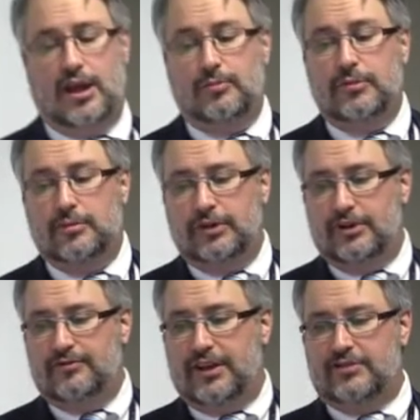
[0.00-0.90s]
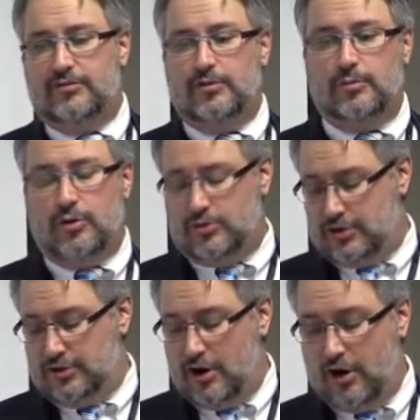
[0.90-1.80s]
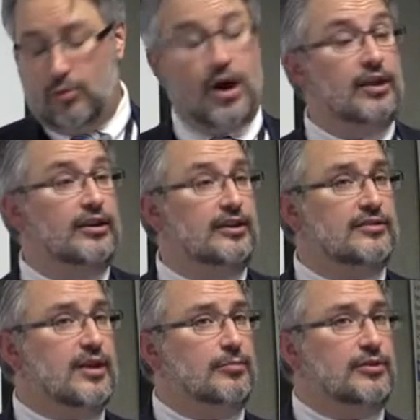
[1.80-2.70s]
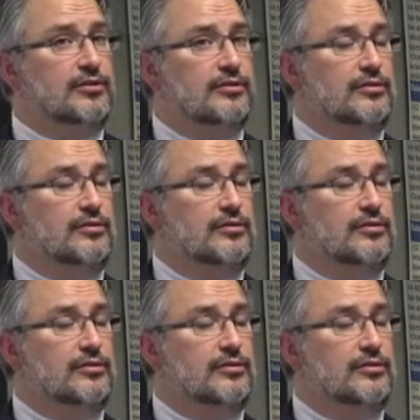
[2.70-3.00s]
And minimally invasive approaches are widely accepted.